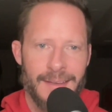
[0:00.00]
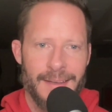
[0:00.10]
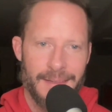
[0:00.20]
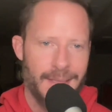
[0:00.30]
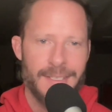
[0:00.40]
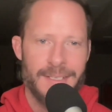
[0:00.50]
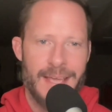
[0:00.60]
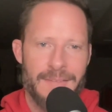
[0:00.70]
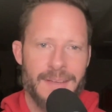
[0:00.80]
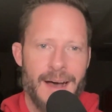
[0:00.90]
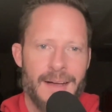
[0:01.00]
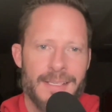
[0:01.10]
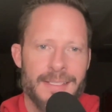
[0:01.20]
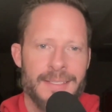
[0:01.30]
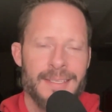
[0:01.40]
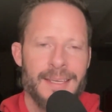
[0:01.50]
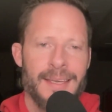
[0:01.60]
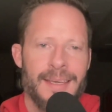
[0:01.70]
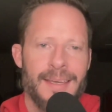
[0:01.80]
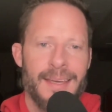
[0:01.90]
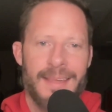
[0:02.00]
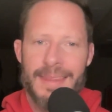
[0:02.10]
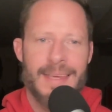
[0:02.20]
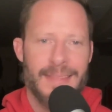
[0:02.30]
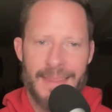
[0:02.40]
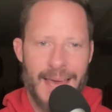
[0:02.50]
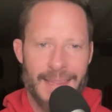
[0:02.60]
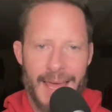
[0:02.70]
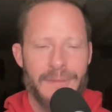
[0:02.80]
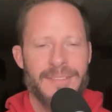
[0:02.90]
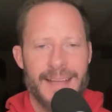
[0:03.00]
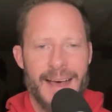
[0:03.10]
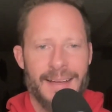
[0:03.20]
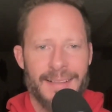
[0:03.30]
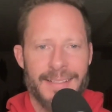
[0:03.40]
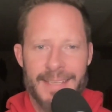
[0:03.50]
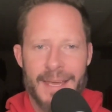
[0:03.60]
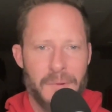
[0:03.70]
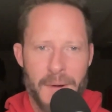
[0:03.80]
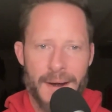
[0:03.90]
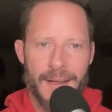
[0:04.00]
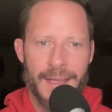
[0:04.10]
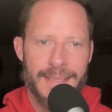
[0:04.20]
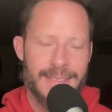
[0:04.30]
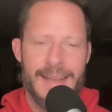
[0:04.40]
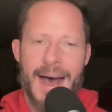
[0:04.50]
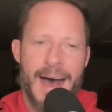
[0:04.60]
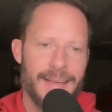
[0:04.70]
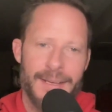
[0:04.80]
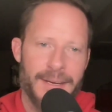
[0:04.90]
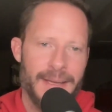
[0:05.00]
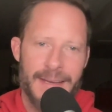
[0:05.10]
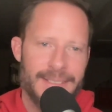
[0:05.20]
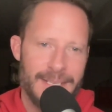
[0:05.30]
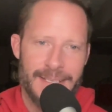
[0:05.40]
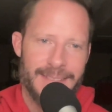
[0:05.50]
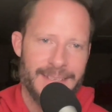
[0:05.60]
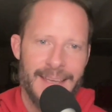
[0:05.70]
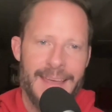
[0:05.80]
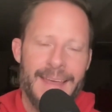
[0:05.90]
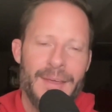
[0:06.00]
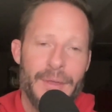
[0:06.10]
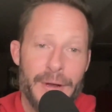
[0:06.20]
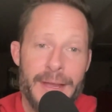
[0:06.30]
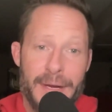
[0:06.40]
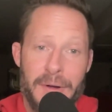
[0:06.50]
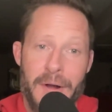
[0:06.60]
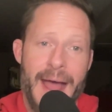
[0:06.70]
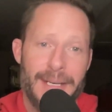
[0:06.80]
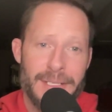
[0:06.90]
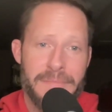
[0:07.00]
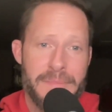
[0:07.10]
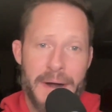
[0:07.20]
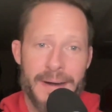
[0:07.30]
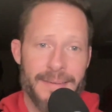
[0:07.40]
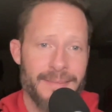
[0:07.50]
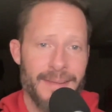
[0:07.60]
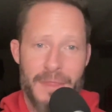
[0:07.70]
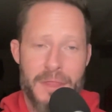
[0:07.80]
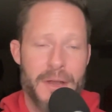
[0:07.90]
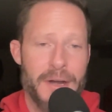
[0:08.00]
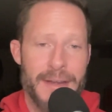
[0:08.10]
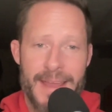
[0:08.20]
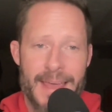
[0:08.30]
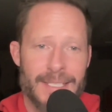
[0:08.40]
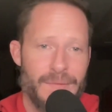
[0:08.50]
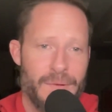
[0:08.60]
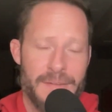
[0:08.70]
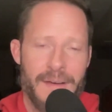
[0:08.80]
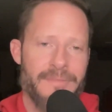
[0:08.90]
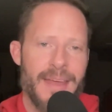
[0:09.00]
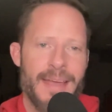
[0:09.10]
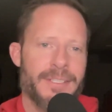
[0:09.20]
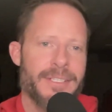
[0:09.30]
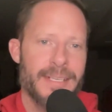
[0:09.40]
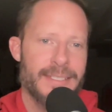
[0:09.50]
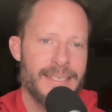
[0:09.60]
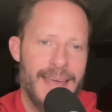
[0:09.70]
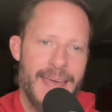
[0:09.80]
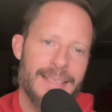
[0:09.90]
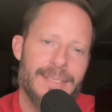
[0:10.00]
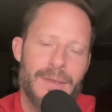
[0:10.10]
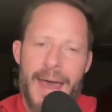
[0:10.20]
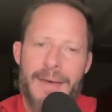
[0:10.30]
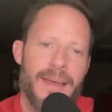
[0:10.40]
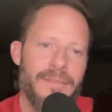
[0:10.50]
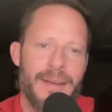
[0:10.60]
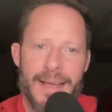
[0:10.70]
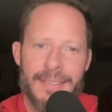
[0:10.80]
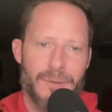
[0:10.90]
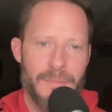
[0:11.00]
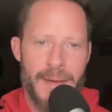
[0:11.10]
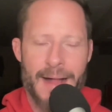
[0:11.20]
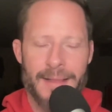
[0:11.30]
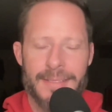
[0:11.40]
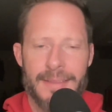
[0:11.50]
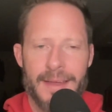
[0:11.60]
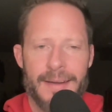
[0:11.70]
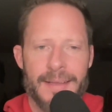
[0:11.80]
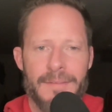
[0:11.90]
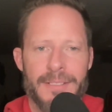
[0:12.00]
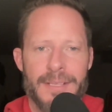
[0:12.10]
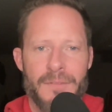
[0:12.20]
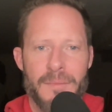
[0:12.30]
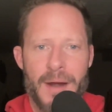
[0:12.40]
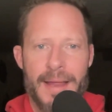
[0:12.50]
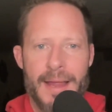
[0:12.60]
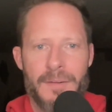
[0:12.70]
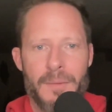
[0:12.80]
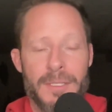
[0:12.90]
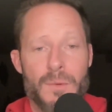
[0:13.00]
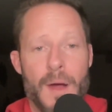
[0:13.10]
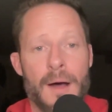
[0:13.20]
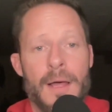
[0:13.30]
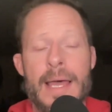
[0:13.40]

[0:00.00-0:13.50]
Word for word: unless you're David Goggins, and think that that lifestyle is going to work. It's not. You're going to just, you're going to crash and burn in 30 days, 45 days, or 60 days. So you have to have a nice little balance in there and give yourself a break every once in a while